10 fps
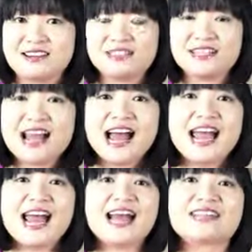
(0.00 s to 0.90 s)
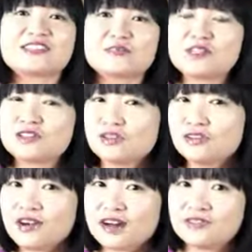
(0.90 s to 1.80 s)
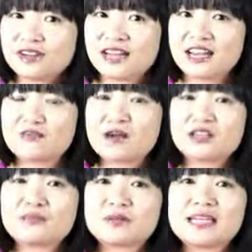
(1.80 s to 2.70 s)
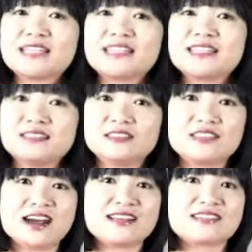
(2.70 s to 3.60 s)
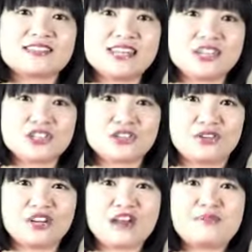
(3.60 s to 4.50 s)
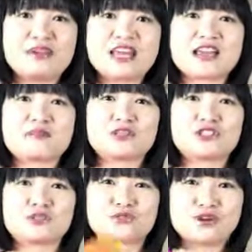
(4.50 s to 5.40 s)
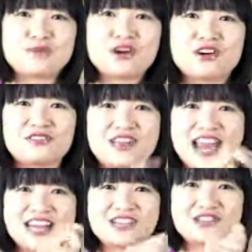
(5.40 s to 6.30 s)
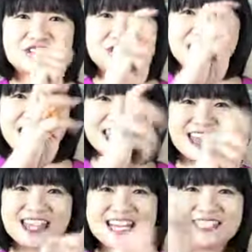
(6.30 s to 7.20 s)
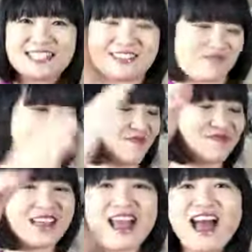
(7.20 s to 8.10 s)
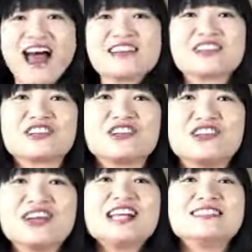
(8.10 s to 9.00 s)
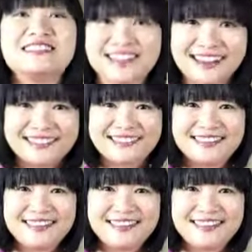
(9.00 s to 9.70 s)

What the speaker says: out. And there's something so gratifying about completing the little task in each note and being able to rip it off and do this and go, done.